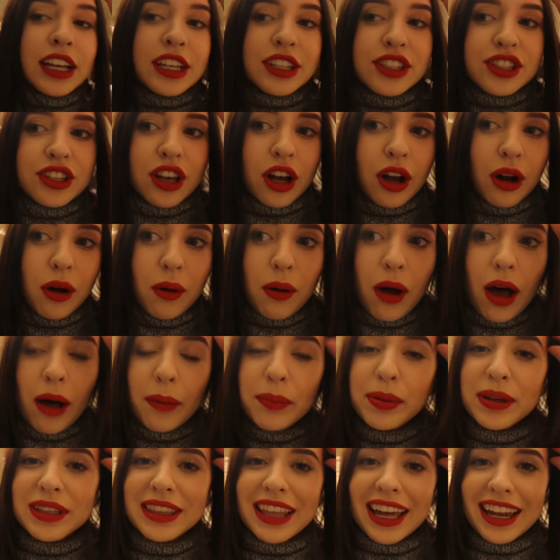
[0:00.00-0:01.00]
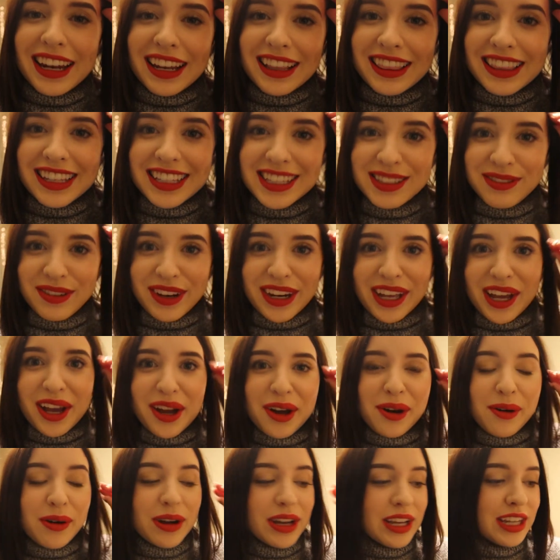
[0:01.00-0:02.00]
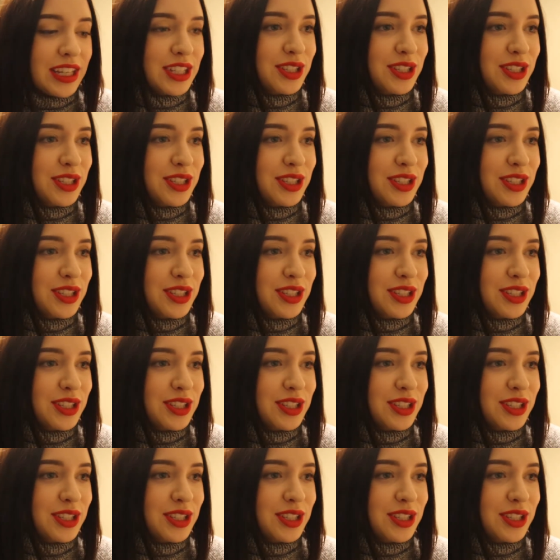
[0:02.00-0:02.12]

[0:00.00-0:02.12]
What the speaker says: So I'll put that in this video